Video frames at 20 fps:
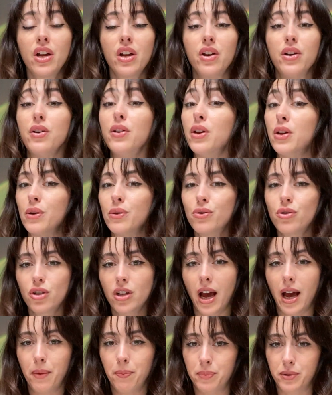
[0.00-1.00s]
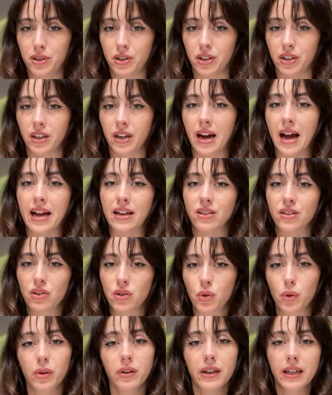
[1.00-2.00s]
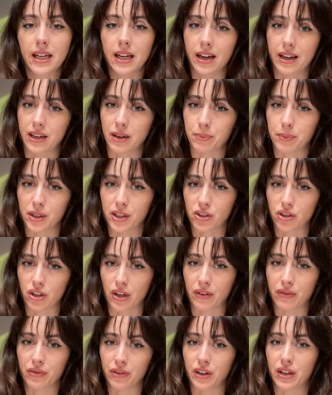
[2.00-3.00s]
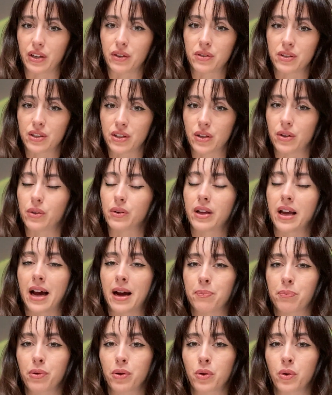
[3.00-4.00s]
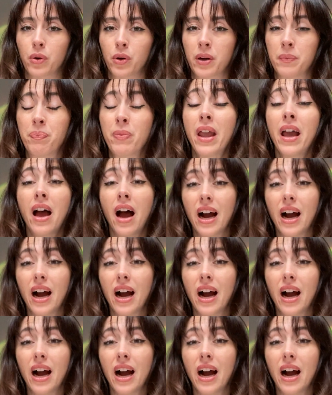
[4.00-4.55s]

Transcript: new chapter and storyline emerging for you soon, Capricorn.